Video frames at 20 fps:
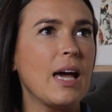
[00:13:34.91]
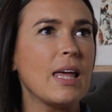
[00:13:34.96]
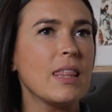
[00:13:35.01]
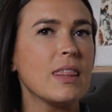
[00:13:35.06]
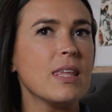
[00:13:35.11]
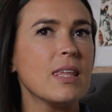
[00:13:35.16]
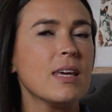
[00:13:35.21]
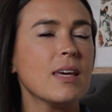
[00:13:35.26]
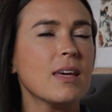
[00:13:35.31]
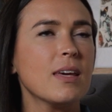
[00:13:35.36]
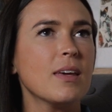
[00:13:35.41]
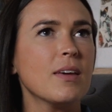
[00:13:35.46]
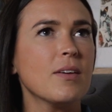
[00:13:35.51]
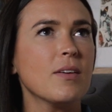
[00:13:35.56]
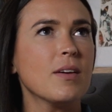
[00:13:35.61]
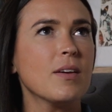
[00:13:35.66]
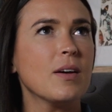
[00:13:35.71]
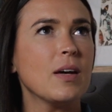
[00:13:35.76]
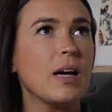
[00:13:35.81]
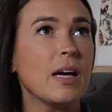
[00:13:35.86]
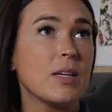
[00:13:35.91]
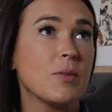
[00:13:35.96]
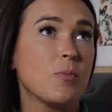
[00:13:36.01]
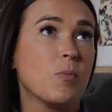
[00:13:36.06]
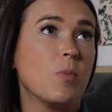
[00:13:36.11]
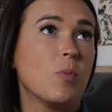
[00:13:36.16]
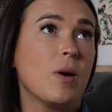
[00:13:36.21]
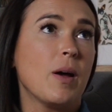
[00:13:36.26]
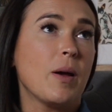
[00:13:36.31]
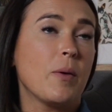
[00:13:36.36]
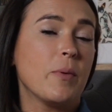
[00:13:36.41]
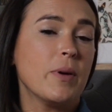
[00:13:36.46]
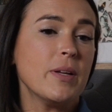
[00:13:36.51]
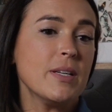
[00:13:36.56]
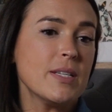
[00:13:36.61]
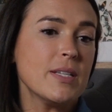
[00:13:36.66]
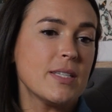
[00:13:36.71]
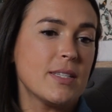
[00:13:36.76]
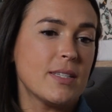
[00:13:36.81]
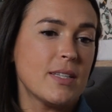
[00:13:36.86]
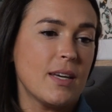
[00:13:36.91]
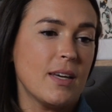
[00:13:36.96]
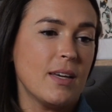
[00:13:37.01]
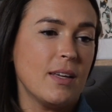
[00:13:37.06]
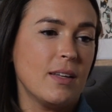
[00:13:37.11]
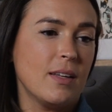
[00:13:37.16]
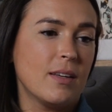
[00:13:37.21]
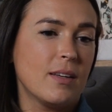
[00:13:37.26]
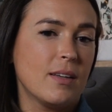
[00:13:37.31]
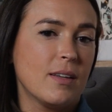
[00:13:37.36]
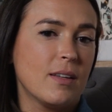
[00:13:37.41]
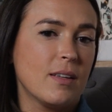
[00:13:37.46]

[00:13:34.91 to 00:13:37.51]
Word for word: I think I I witnessed it